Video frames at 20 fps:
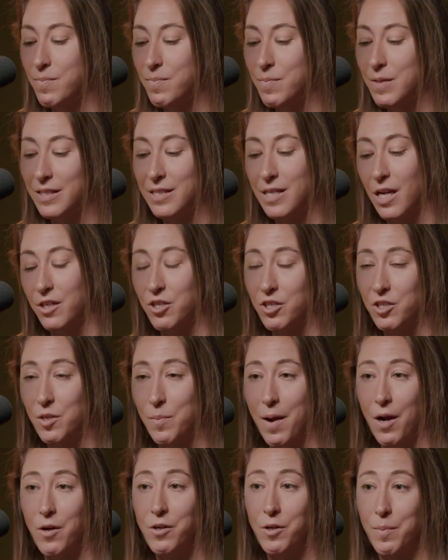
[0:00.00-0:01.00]
It's not just
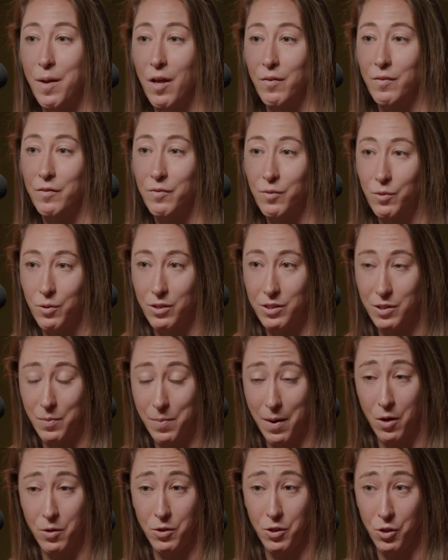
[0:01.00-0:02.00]
about your pelvic floor, it's
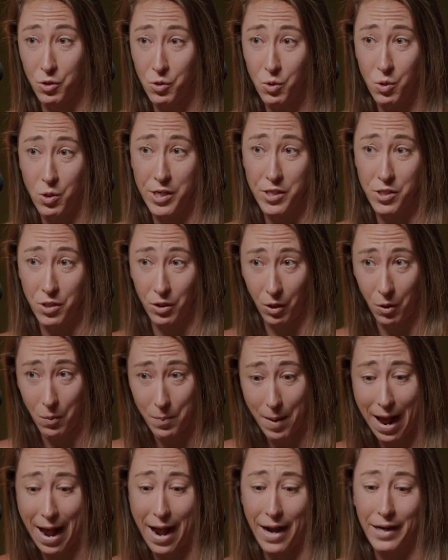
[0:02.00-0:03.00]
about your groin, your low
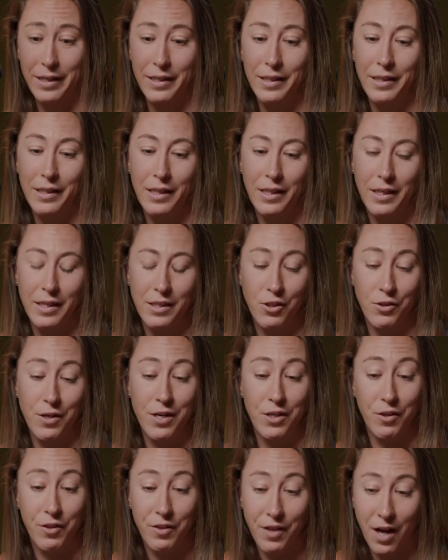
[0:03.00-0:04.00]
back, your
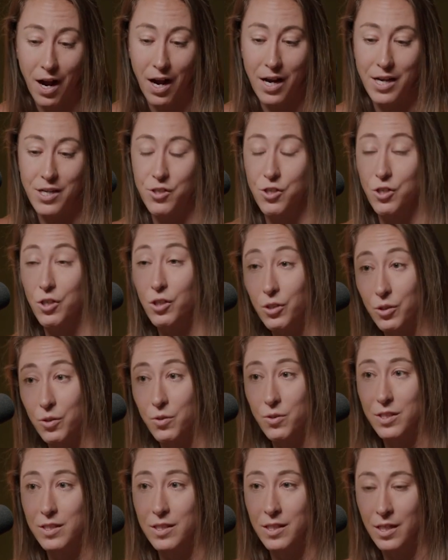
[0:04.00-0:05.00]
inner thighs, your
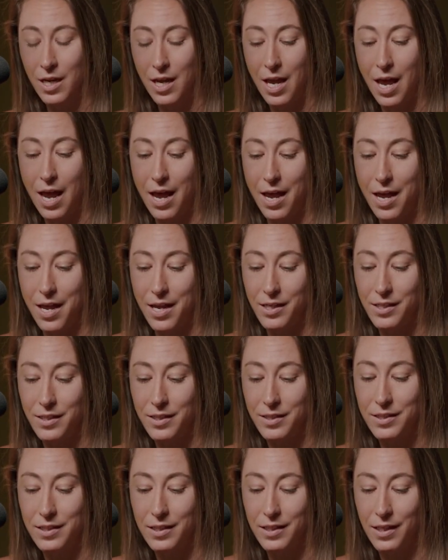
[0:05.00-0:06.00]
glutes,
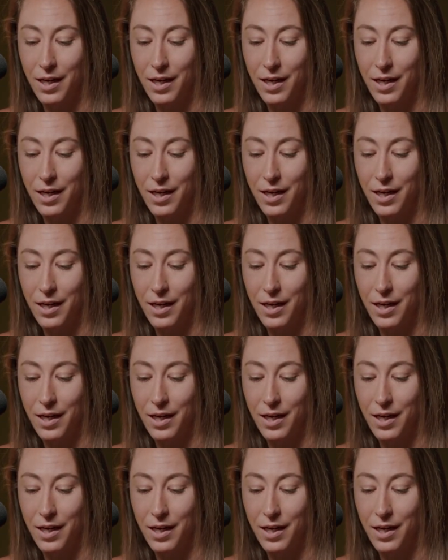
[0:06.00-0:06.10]
and